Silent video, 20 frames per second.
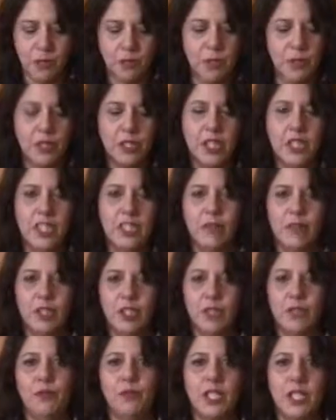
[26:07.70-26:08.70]
protein,
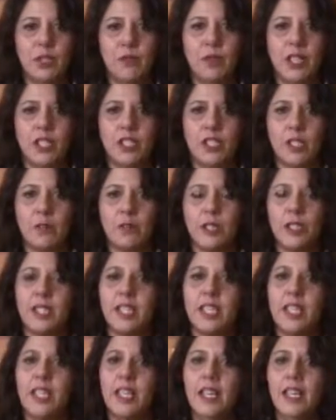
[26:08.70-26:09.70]
with your fresh
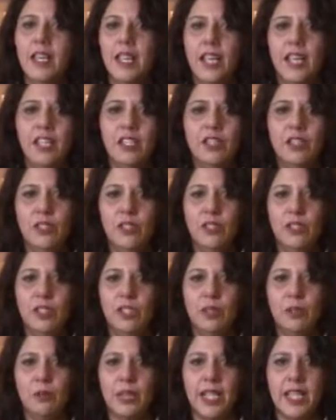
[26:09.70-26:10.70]
vegetables, and your
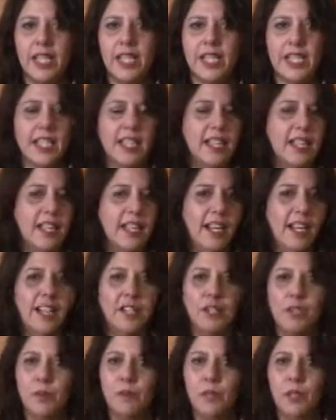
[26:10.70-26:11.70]
rice. I
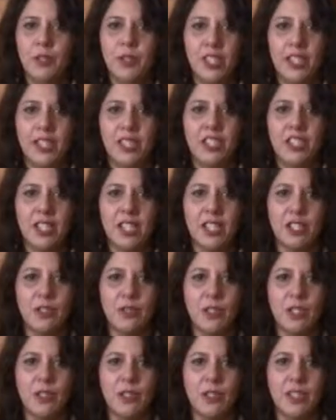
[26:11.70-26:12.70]
hope you get a chance
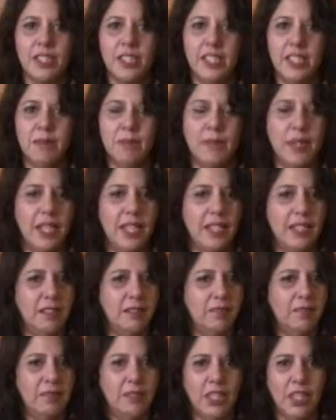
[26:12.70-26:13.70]
to enjoy them,
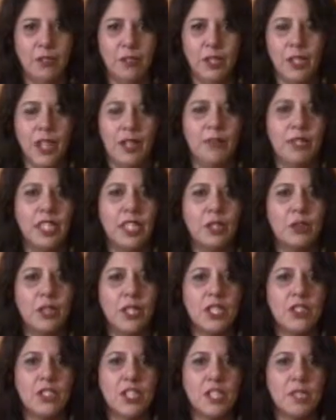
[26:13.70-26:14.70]
and if you have any
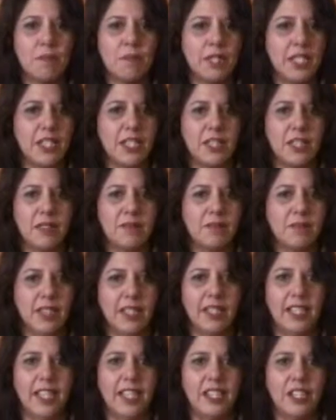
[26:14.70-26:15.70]
questions, please
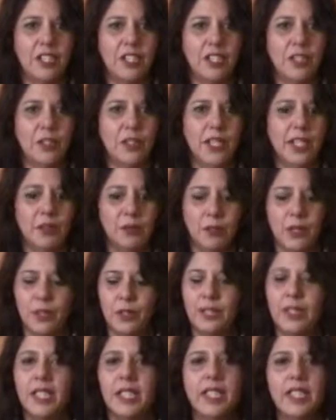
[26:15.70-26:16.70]
let us know and
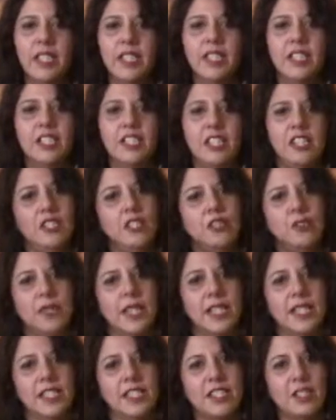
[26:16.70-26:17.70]
we'll continue to
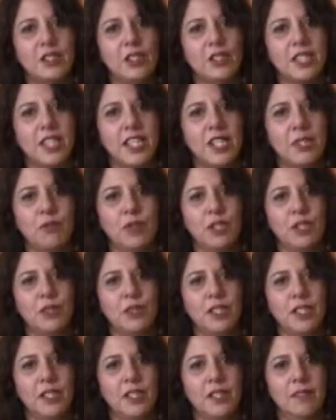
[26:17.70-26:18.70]
answer those as we
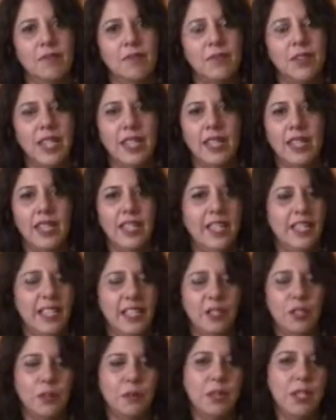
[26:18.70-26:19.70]
go along. And
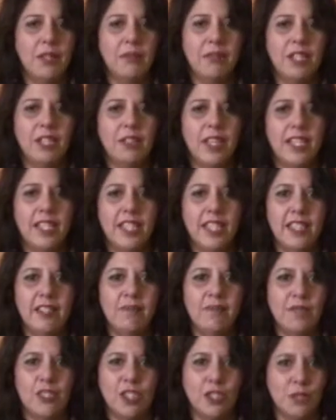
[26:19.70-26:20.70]
I hope you have a great day.
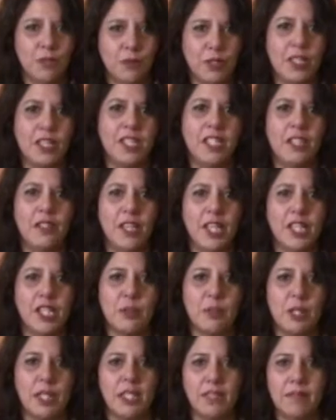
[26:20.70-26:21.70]
So we'll see you
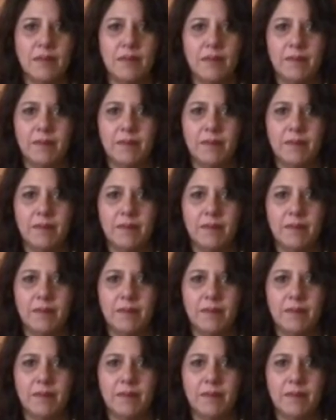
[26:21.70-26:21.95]
next week.